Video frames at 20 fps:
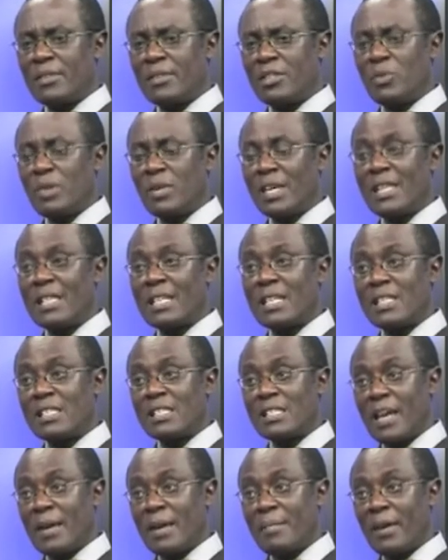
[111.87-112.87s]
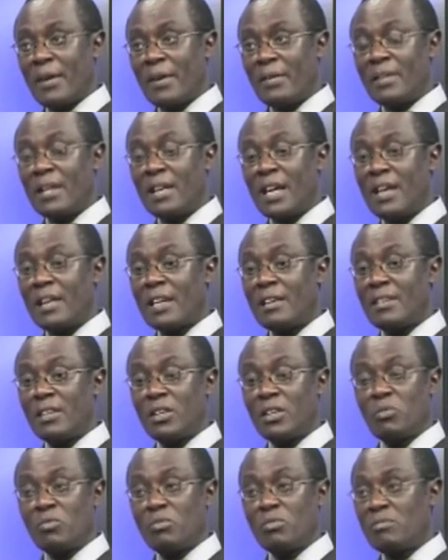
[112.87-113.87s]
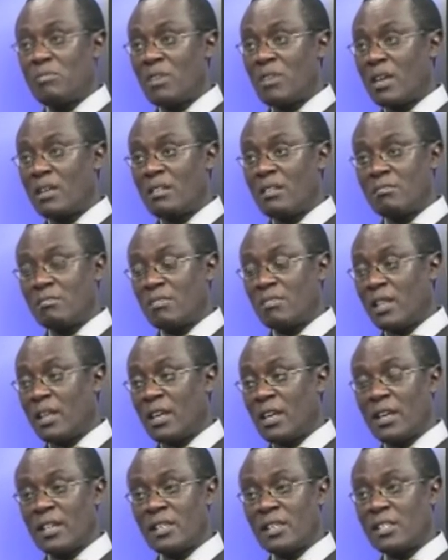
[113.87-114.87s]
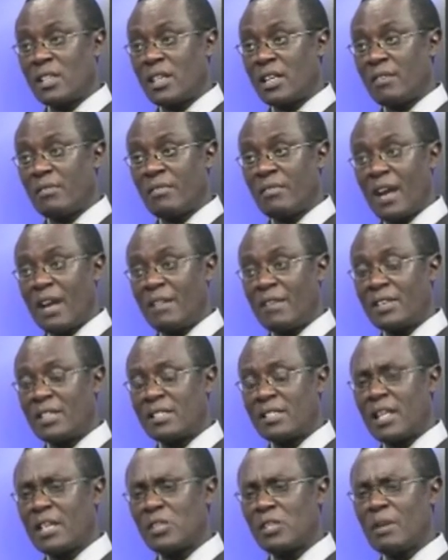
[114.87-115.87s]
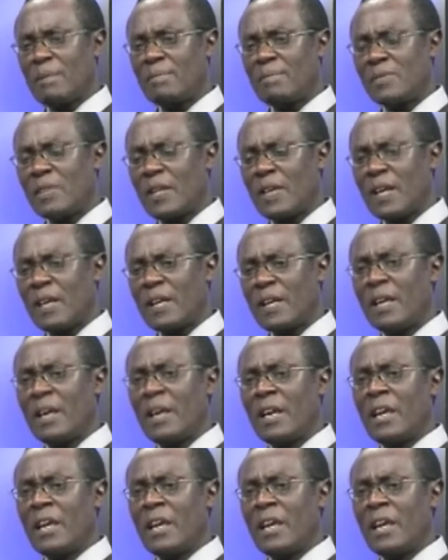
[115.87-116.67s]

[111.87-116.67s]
doing it this time round, and he could run in the next 5 years. And that's why I'm saying